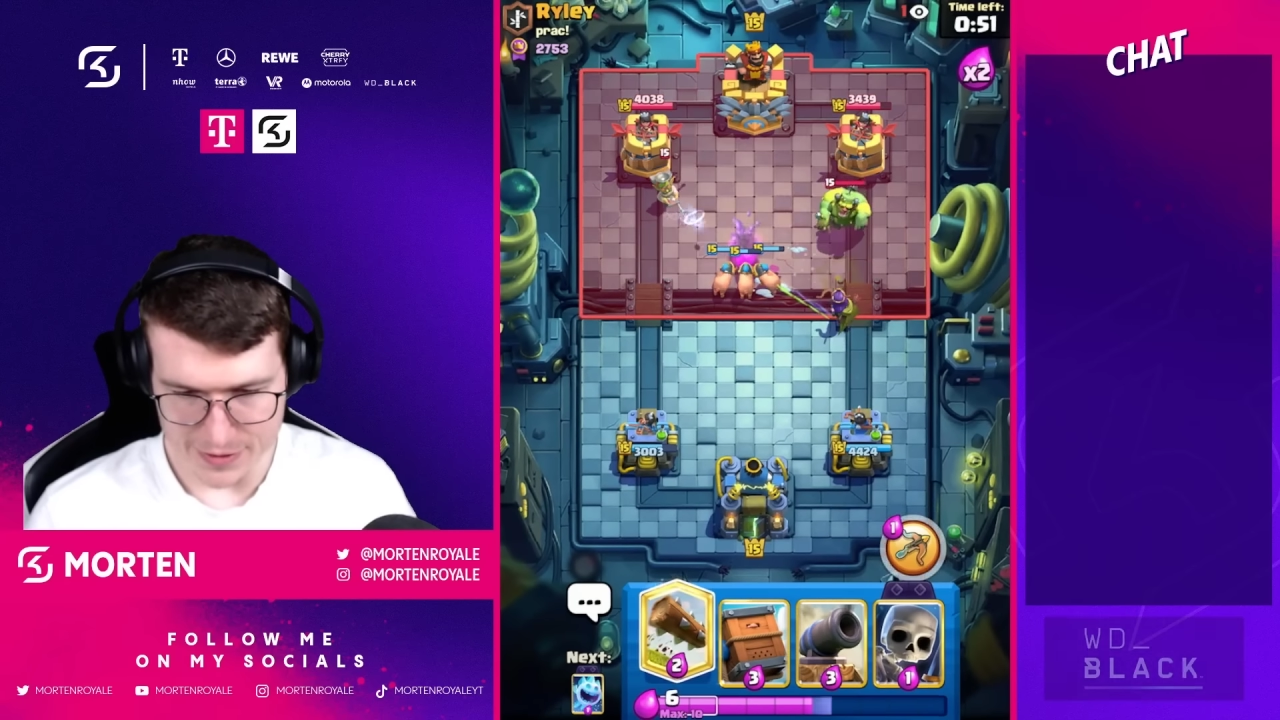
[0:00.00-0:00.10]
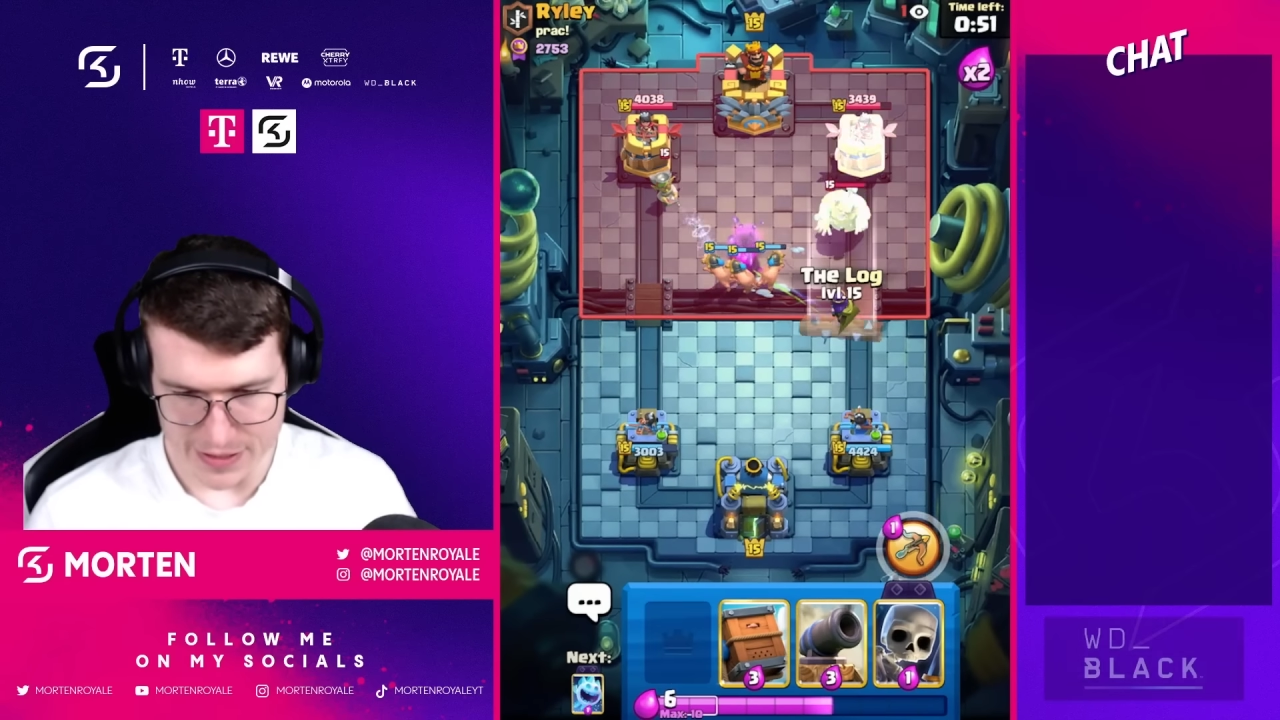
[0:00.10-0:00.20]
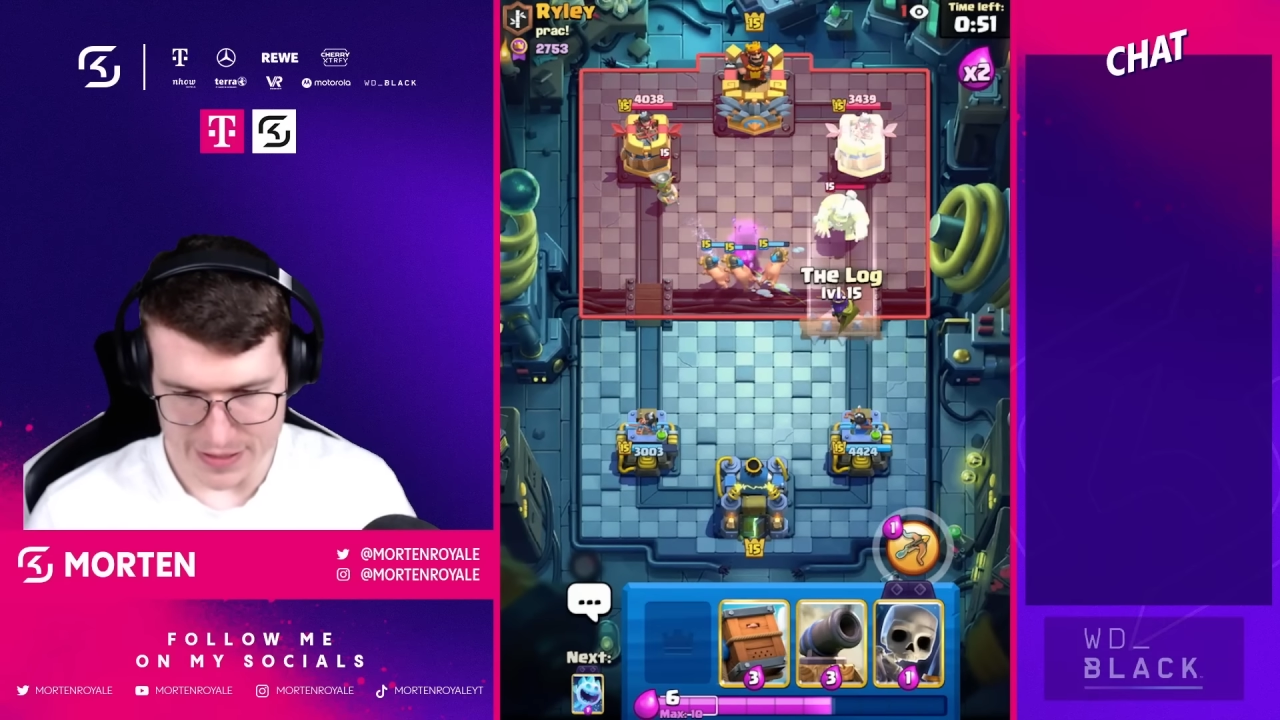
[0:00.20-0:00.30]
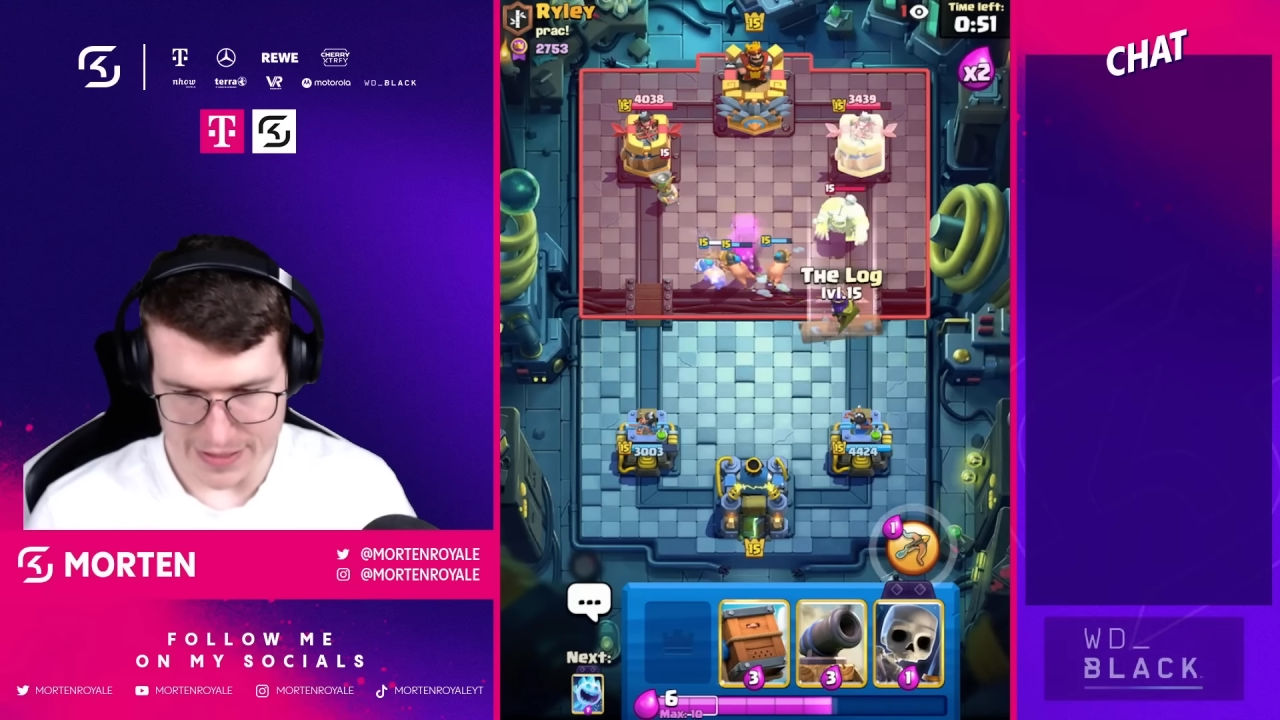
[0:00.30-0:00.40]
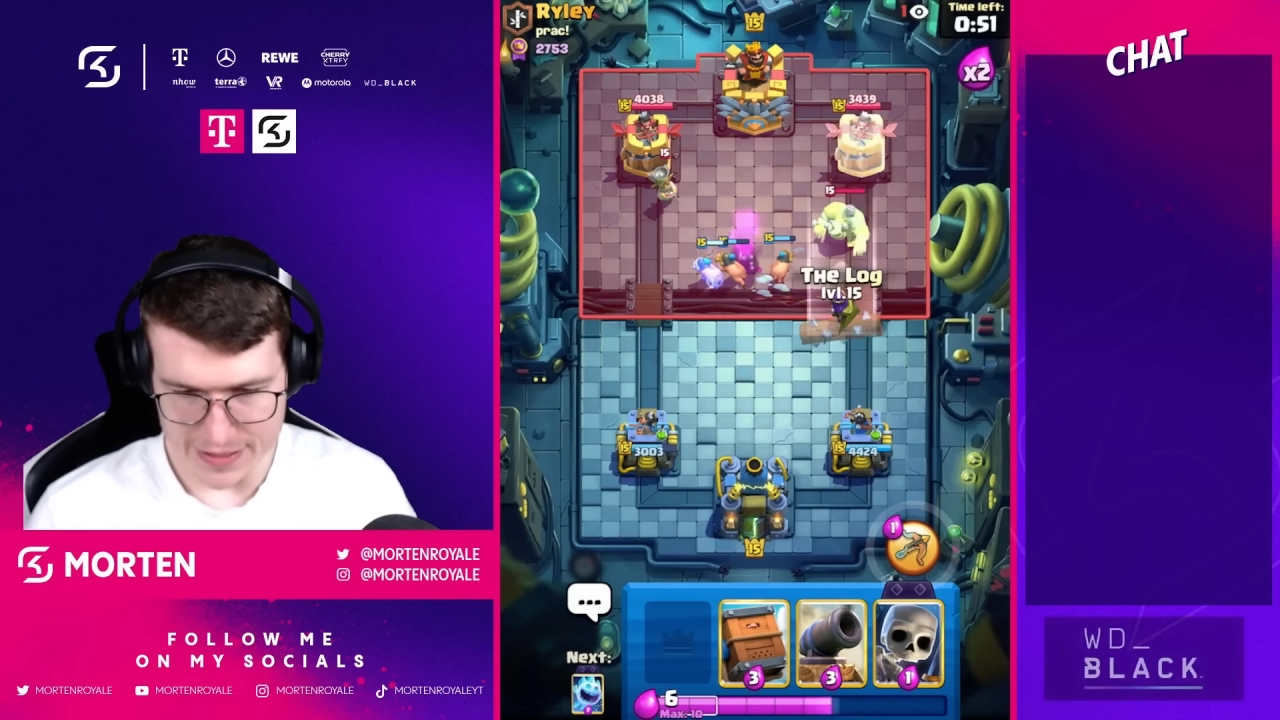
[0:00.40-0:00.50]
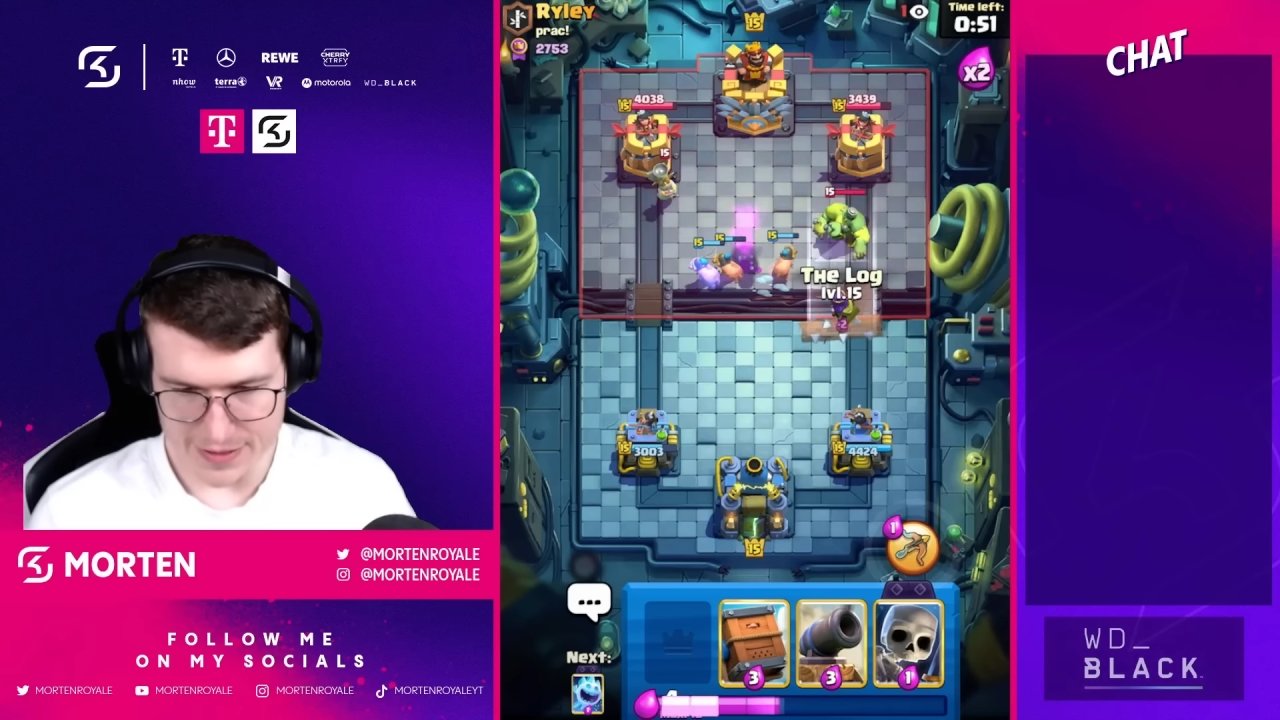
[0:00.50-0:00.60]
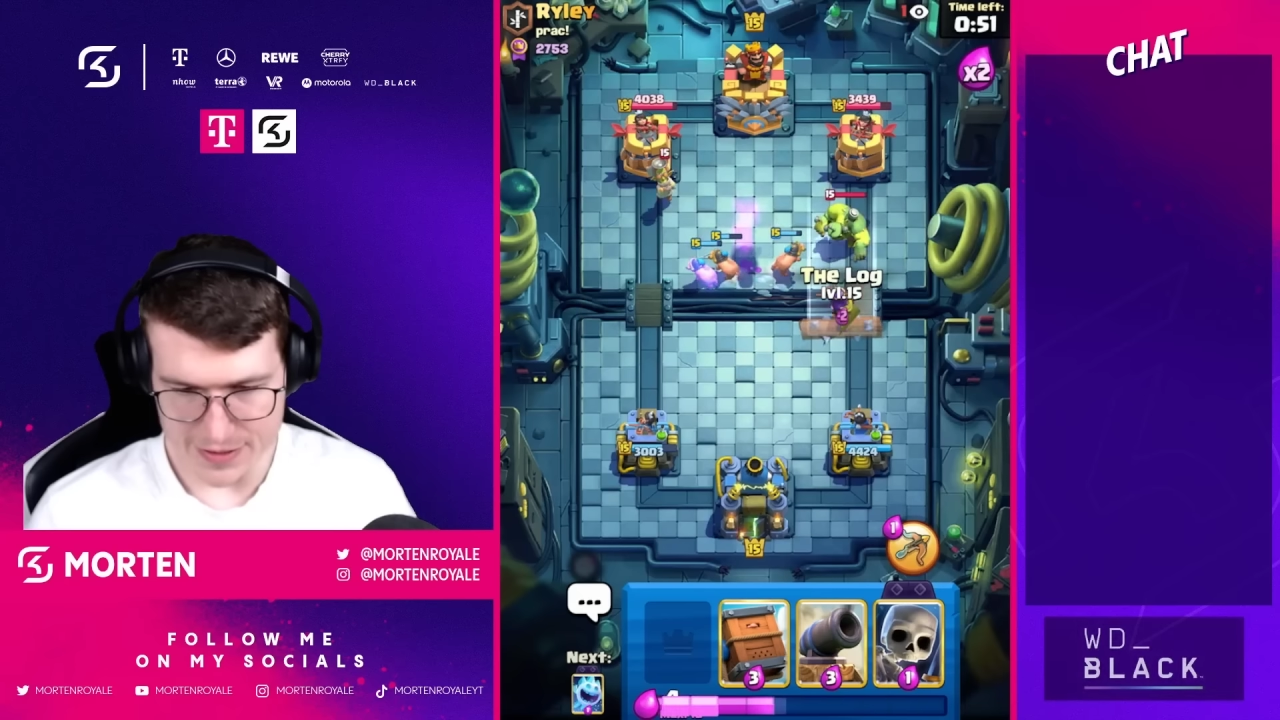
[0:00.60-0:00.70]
on his end.